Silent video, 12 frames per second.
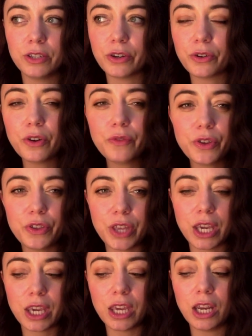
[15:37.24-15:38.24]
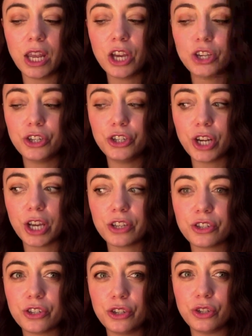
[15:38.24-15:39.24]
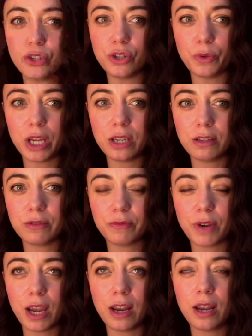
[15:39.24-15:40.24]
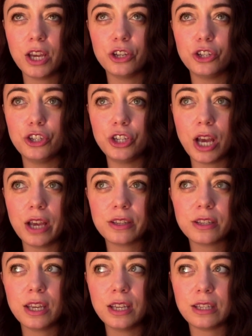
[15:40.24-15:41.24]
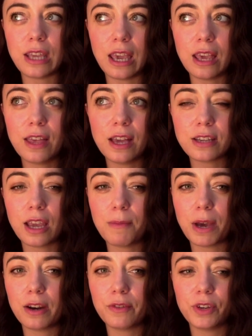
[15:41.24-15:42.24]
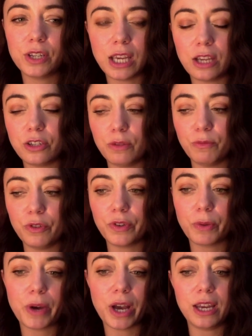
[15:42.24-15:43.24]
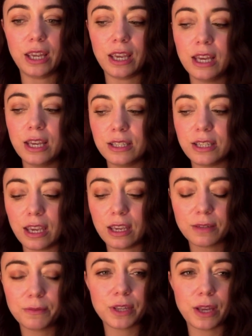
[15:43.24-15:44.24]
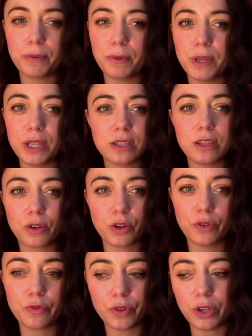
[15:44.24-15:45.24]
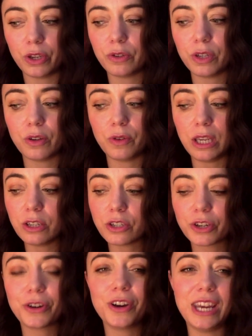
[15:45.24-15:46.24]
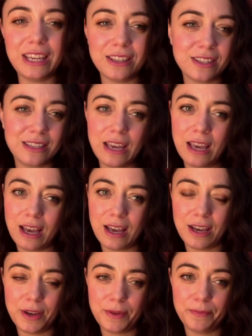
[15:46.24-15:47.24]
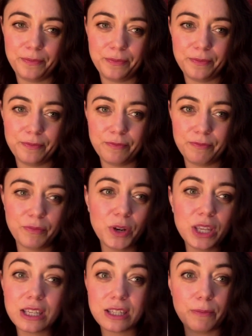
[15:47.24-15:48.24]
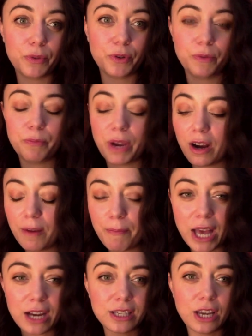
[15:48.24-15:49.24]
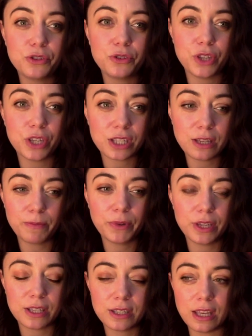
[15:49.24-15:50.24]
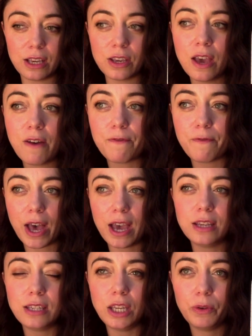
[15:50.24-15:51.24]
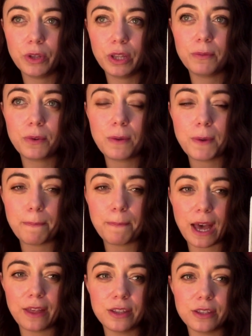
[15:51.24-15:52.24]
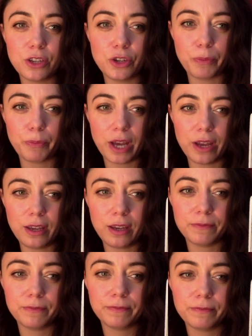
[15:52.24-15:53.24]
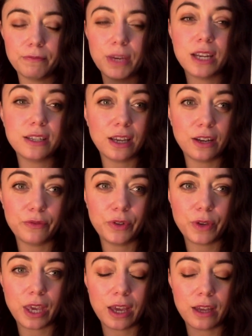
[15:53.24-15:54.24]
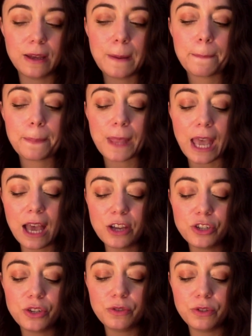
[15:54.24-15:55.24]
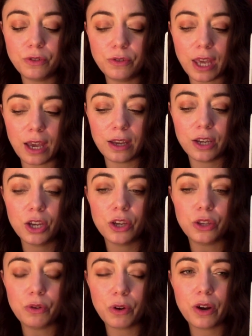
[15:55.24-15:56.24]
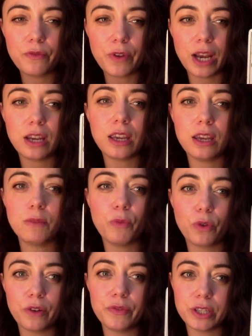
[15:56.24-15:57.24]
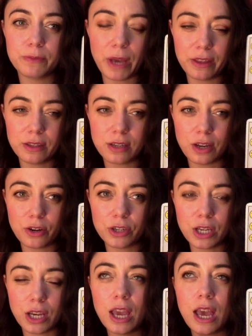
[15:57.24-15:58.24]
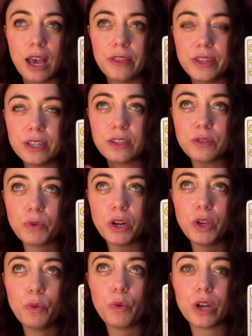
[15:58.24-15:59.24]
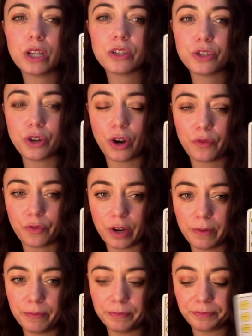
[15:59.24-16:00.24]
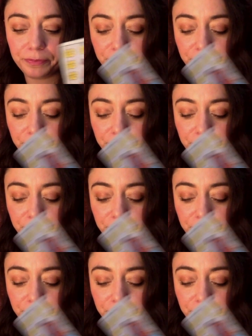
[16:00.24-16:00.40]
Don't overthink it, just do it, right? just take that time out every day to move your body. Take some supplements that are good for you. You know, eat your greens. Um, really simple. Pare it back down to the simplest thing. Find equilibrium and balance in your body. Meditate if you can. As you do that, you are inviting in more of this balanced energy. And this is where you want to start from.